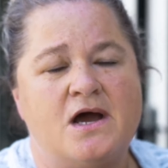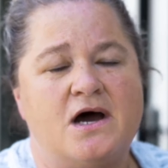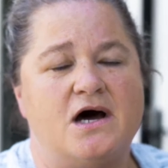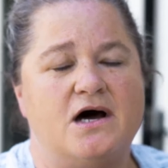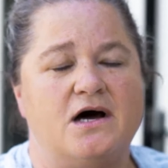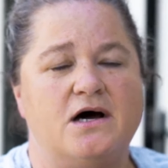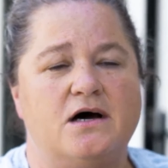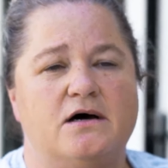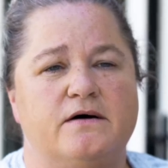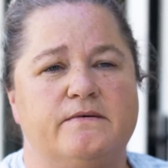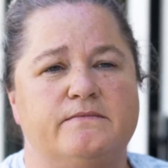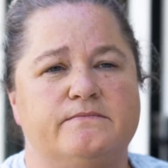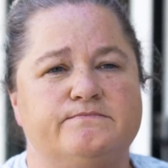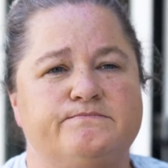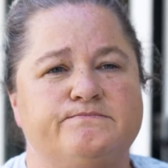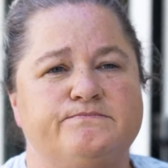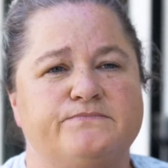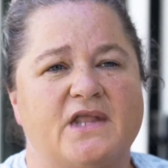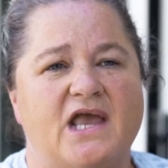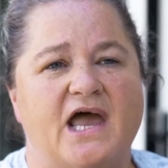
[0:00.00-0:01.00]

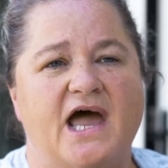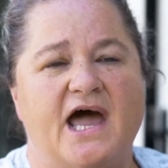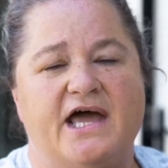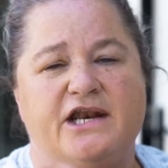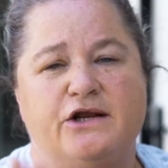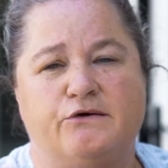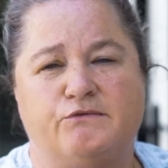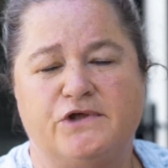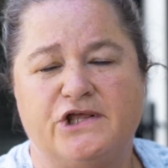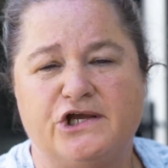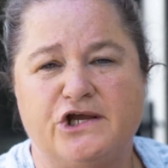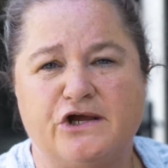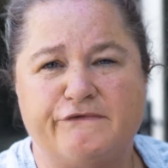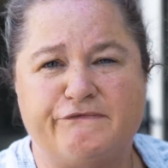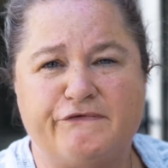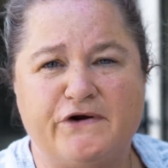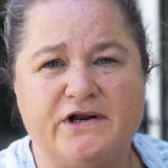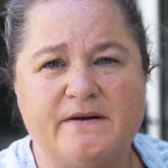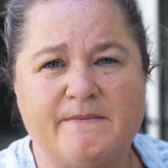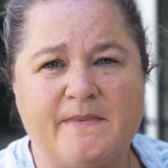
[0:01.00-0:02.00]
I had a really good
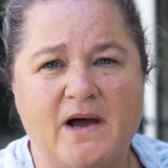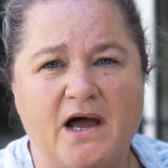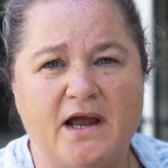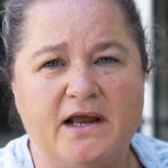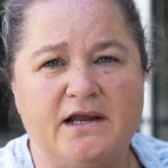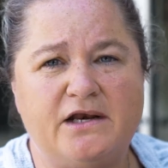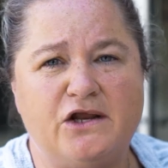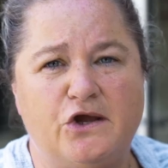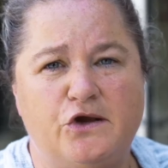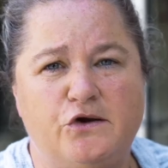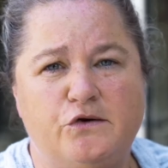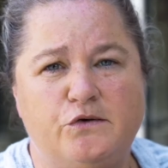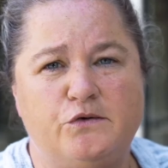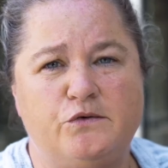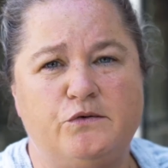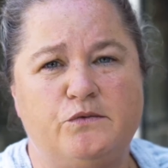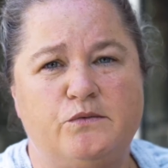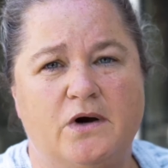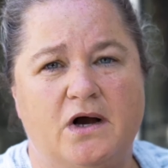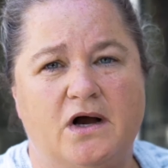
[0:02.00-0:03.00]
friend of mine
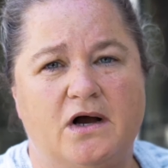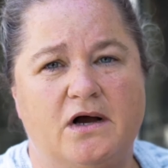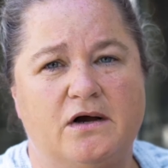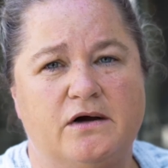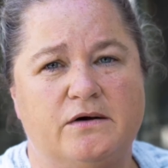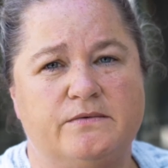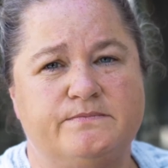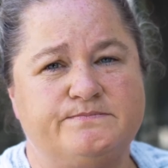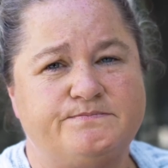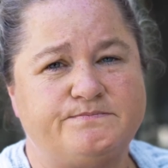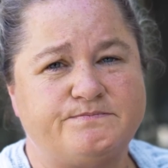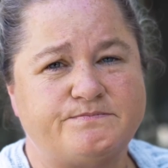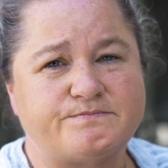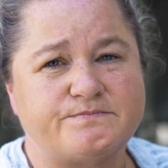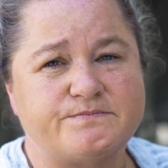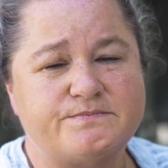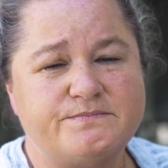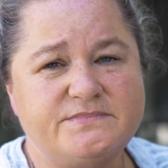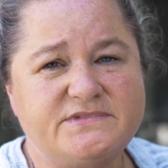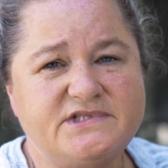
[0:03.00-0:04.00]
who
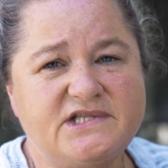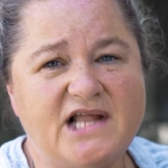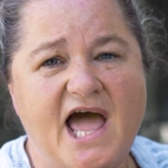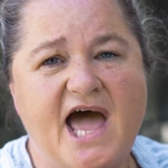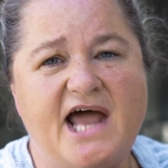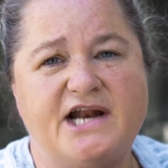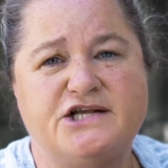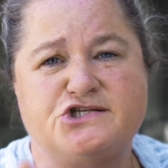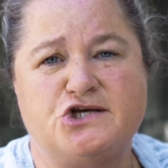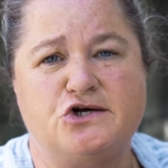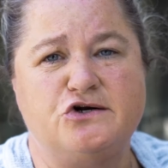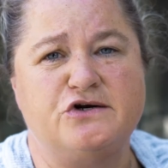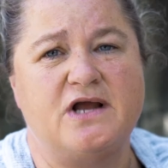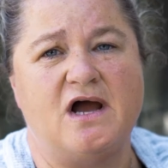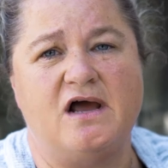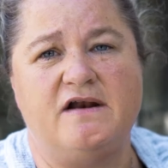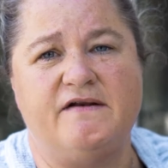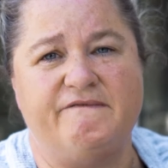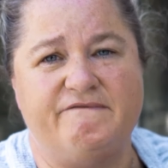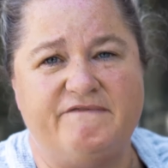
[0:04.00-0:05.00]
had a certain
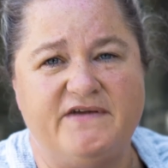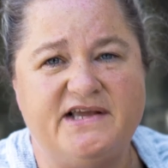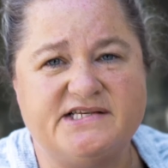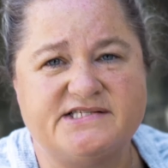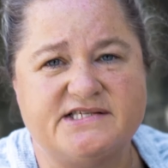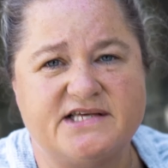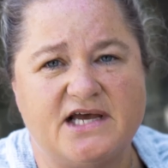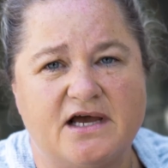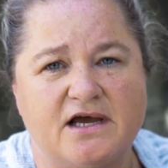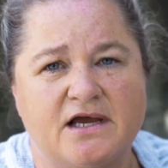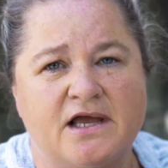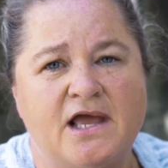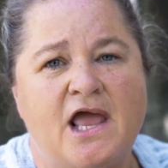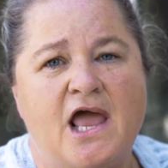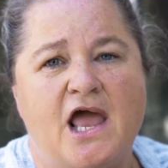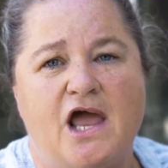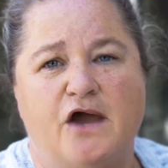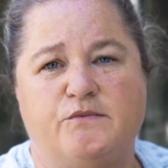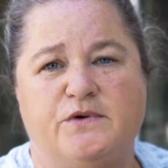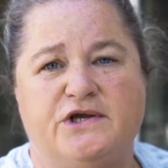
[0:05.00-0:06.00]
kind of visa,
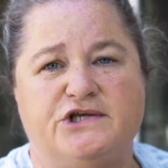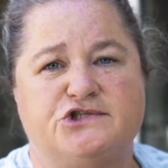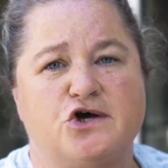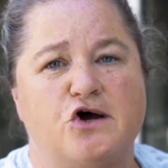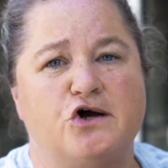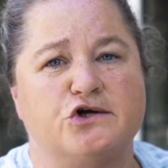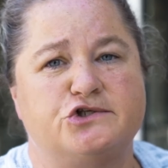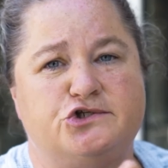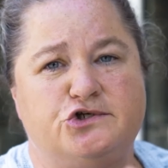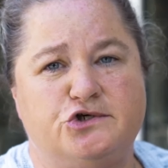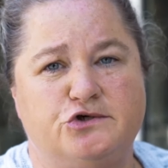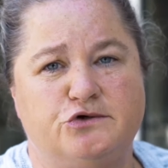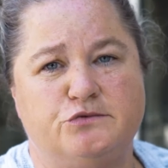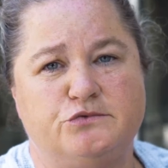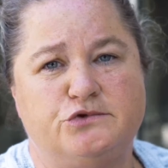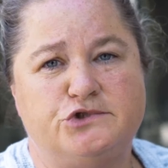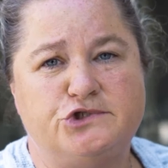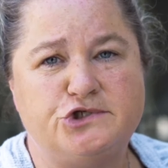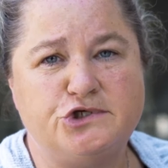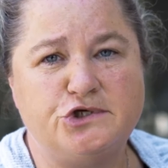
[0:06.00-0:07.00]
and we talked
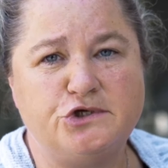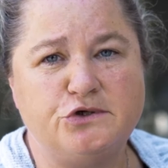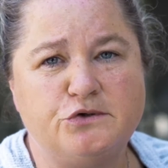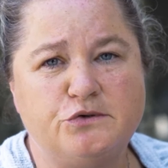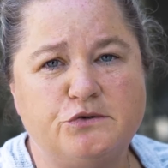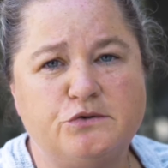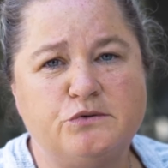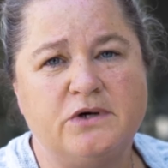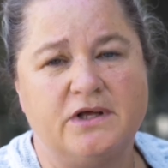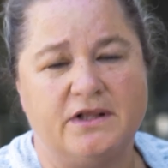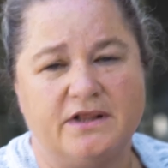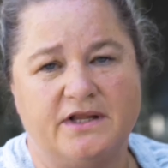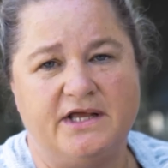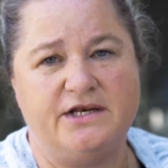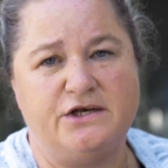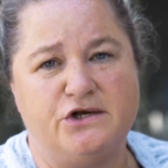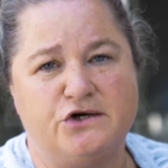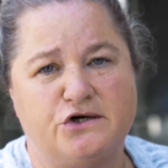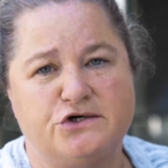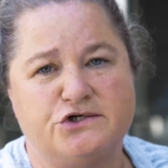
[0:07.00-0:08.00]
to 2
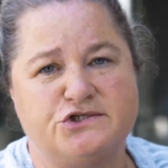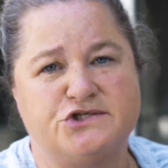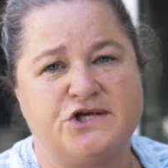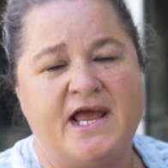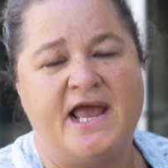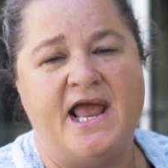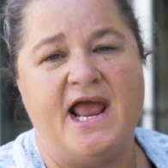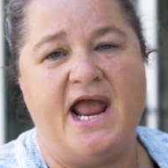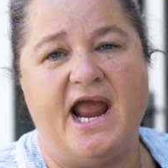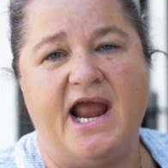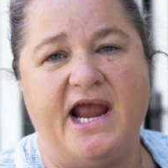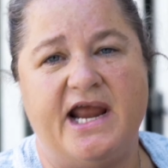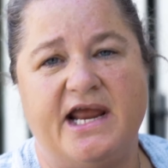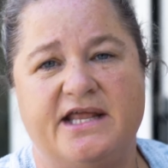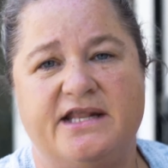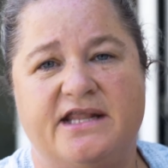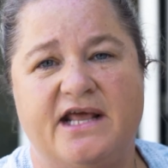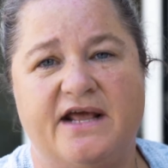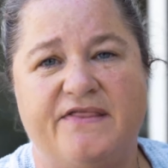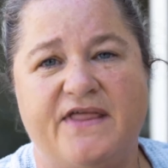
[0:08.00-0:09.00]
lenders
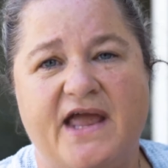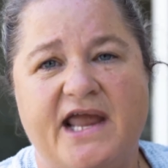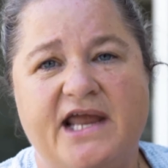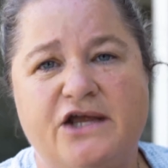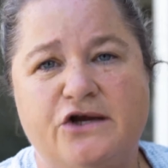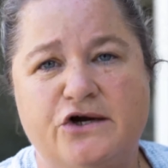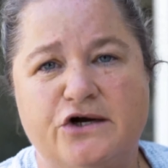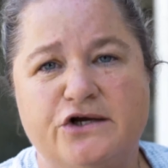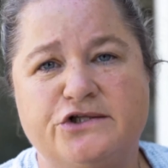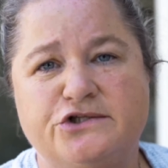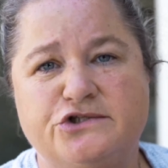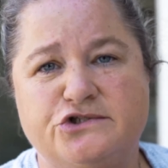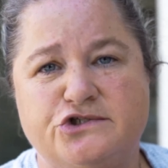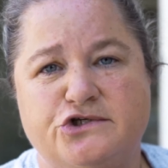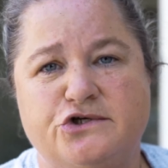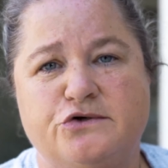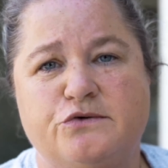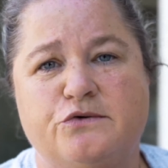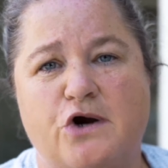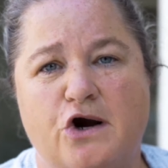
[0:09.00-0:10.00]
and they couldn't
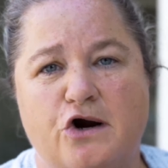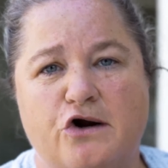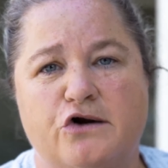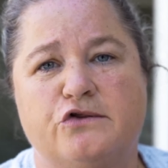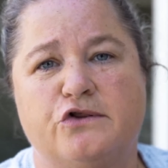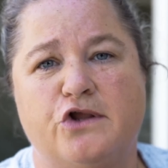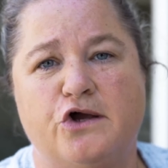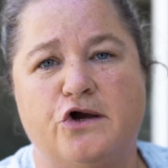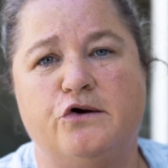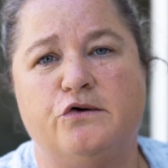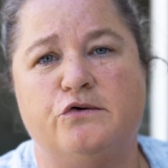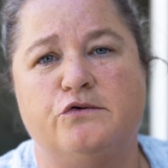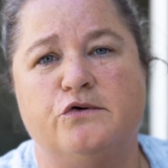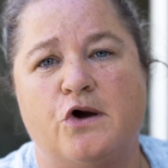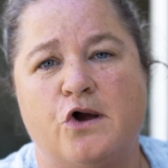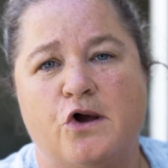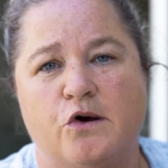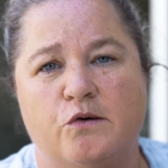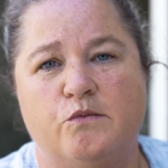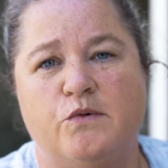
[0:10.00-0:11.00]
do her
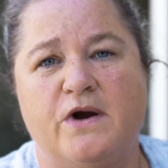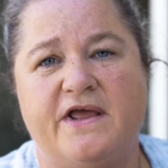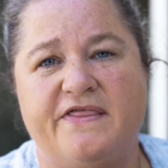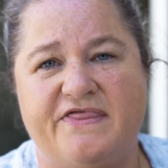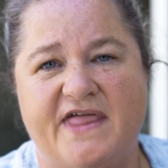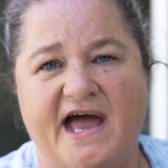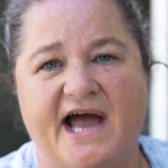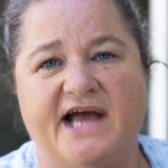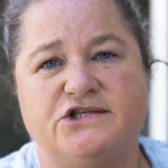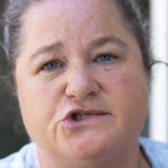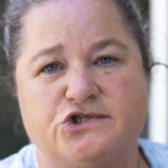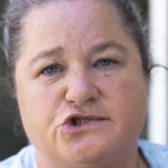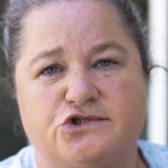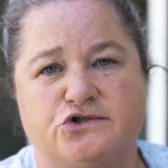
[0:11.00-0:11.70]
loan with that